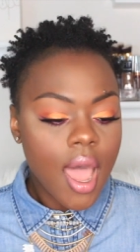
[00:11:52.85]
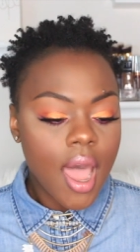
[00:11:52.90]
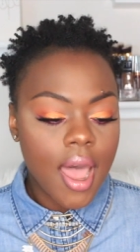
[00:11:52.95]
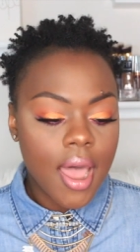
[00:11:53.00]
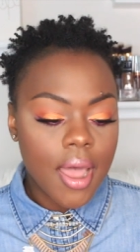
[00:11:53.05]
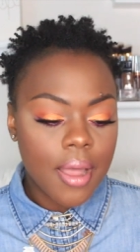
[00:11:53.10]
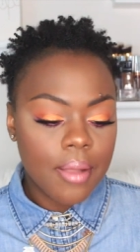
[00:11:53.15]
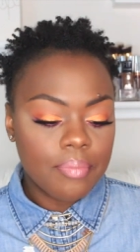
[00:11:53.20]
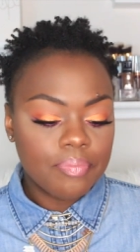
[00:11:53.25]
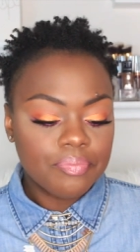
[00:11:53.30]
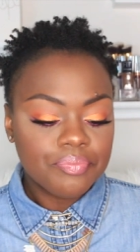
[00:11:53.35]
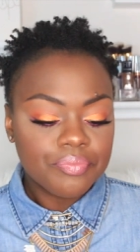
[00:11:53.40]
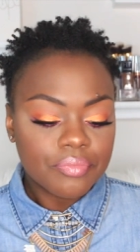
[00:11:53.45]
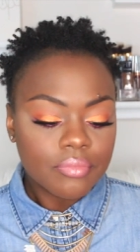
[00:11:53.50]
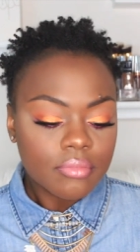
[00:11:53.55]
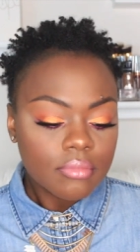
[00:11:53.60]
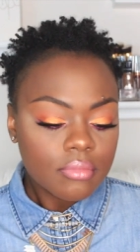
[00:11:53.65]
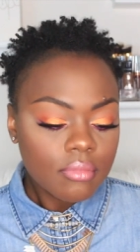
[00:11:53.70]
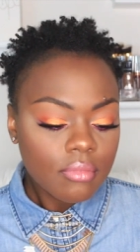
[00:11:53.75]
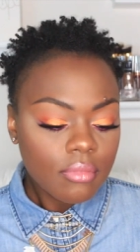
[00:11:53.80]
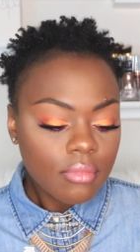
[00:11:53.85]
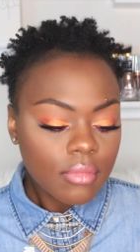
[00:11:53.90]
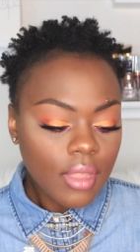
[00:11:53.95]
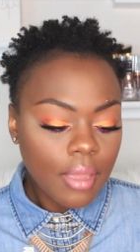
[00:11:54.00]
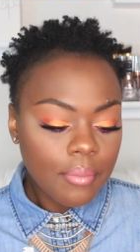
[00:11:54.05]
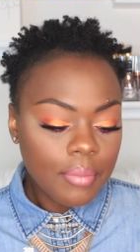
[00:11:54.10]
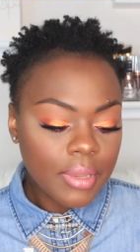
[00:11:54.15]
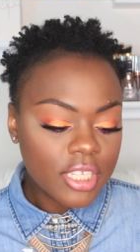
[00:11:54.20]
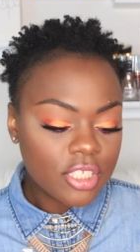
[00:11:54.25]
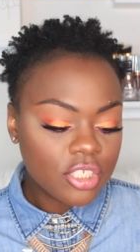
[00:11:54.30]

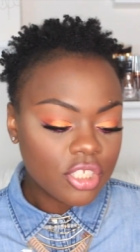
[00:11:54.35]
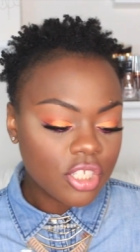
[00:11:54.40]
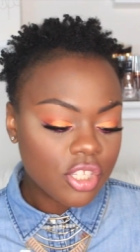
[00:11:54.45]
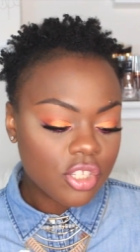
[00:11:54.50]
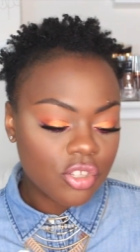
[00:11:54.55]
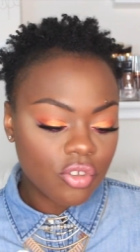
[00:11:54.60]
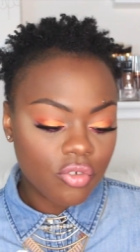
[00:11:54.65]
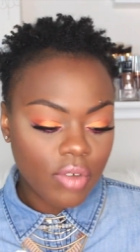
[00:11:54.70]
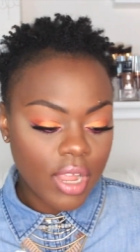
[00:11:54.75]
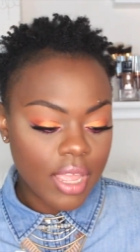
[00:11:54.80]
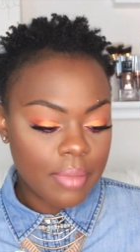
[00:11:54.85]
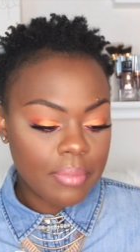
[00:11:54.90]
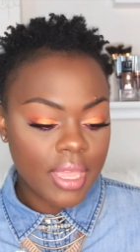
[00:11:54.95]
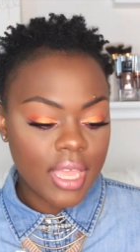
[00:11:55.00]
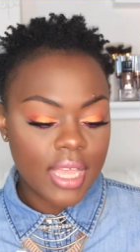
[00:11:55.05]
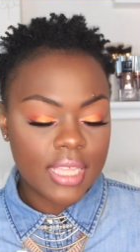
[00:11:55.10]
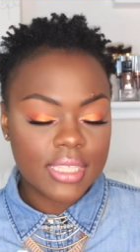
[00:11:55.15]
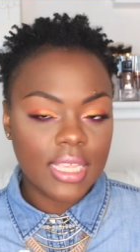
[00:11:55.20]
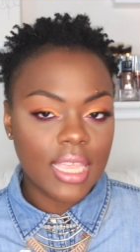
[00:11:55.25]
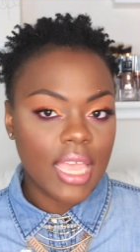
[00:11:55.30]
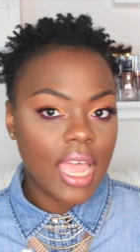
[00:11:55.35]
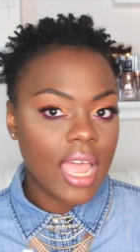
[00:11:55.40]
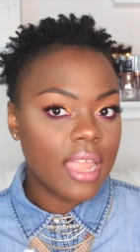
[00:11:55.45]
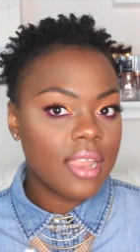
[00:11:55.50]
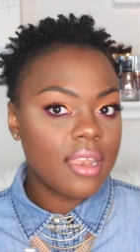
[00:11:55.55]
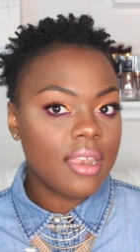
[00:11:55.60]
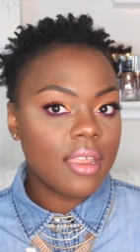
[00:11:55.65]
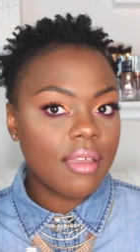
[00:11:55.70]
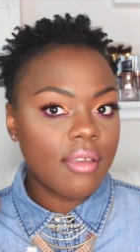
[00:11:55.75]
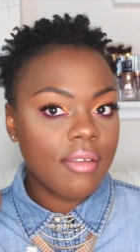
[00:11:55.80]
but it's just great because it
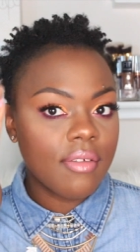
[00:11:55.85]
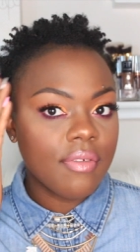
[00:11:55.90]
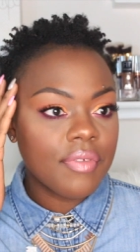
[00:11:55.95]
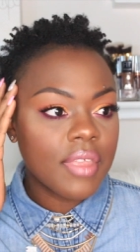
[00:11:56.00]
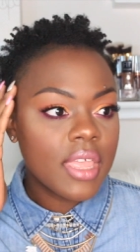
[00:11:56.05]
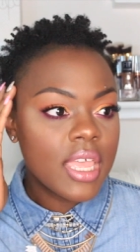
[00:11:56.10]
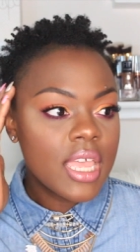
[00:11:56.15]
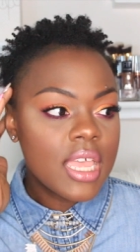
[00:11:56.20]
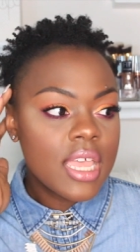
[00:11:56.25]
kind of